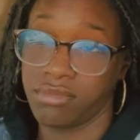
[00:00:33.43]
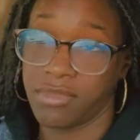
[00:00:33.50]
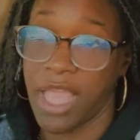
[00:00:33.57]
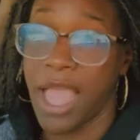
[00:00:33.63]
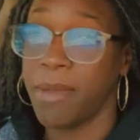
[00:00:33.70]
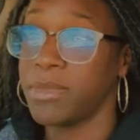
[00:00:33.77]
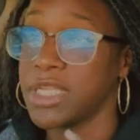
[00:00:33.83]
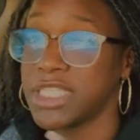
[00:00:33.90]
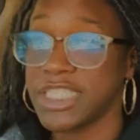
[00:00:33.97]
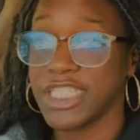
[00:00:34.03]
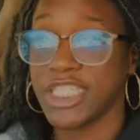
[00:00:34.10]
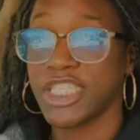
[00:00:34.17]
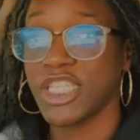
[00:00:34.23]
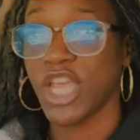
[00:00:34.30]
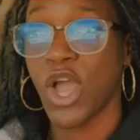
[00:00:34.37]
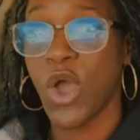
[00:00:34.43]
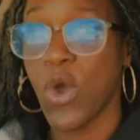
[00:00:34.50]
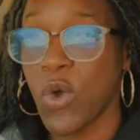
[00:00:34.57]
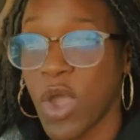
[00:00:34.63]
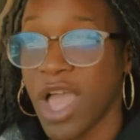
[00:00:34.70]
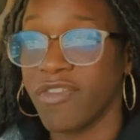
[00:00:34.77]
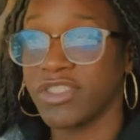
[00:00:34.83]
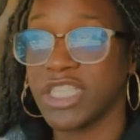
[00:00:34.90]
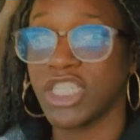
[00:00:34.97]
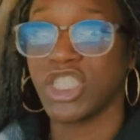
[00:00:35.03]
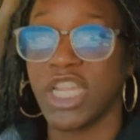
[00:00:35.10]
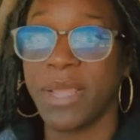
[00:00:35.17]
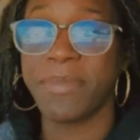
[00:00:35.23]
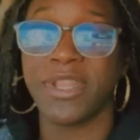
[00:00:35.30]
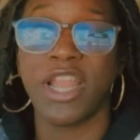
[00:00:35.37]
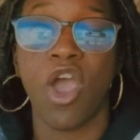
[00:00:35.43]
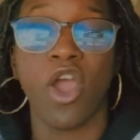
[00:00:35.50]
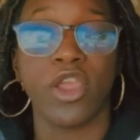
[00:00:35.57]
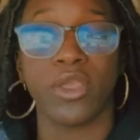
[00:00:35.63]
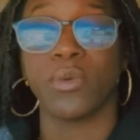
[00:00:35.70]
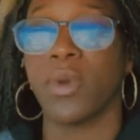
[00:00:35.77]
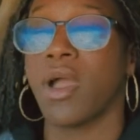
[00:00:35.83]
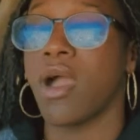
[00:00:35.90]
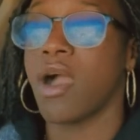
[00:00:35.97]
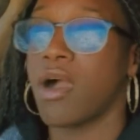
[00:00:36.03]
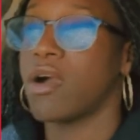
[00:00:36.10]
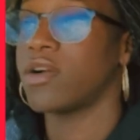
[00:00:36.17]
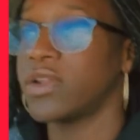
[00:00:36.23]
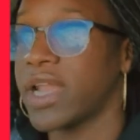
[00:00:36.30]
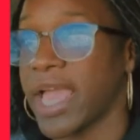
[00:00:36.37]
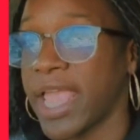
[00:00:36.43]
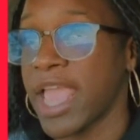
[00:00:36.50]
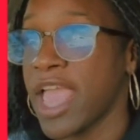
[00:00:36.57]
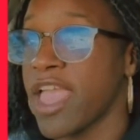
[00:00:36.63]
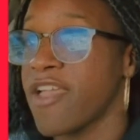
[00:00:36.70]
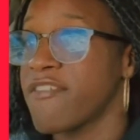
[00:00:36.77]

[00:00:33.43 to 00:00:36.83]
I'm listening to the whole conversation. They've been arguing all night.